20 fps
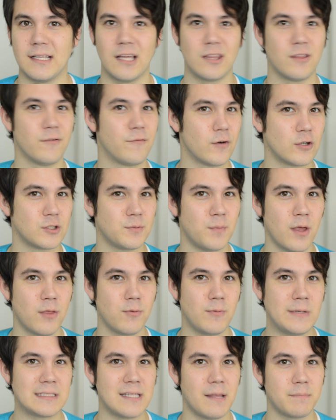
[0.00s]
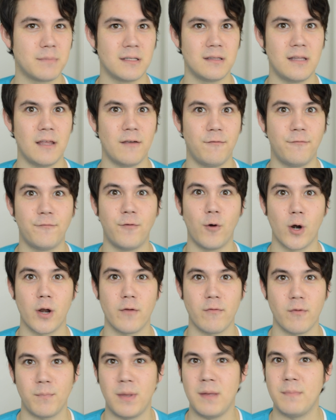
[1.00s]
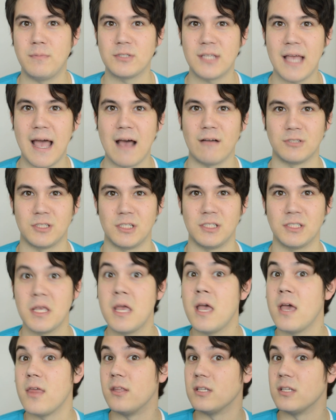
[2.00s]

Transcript: Like the first month, we slept in like four different people's houses.